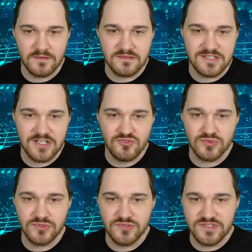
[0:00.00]

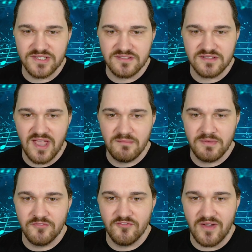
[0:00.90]
Tendrils
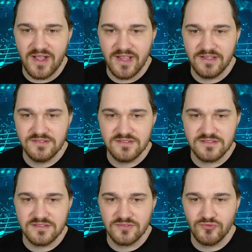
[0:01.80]
escaping
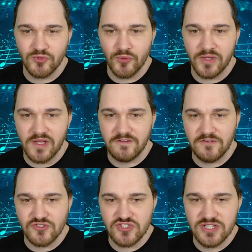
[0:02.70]
vines growing out of
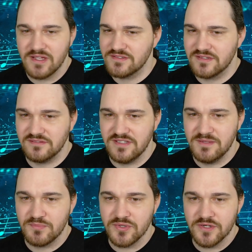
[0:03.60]
your chest,
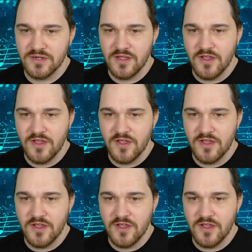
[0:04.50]
deeper,